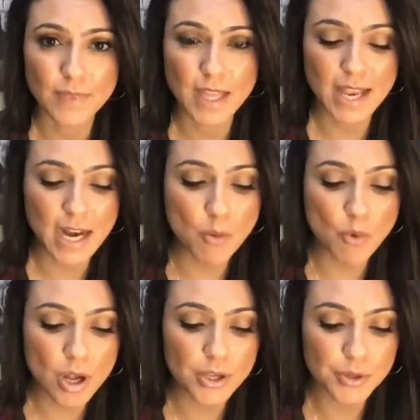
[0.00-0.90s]
And I
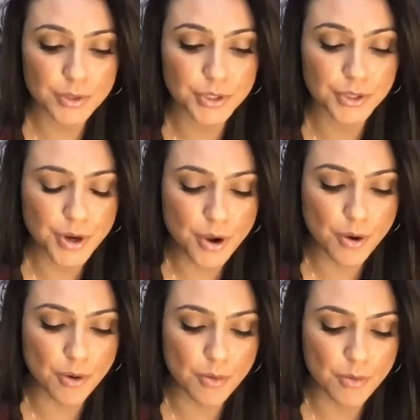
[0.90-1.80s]
want you to
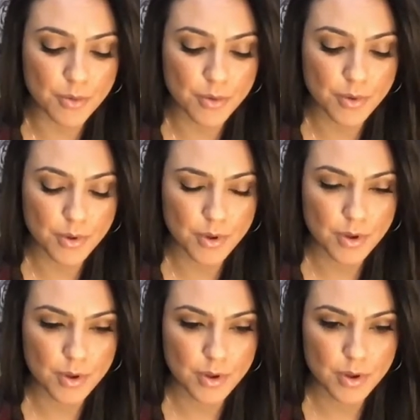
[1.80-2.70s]
know
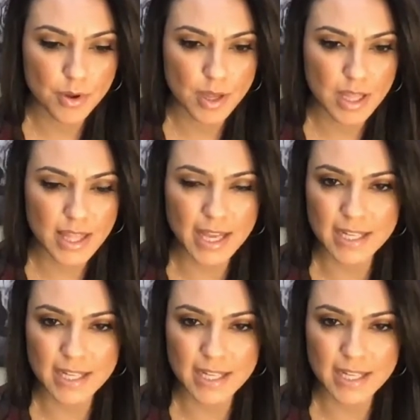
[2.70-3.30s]
that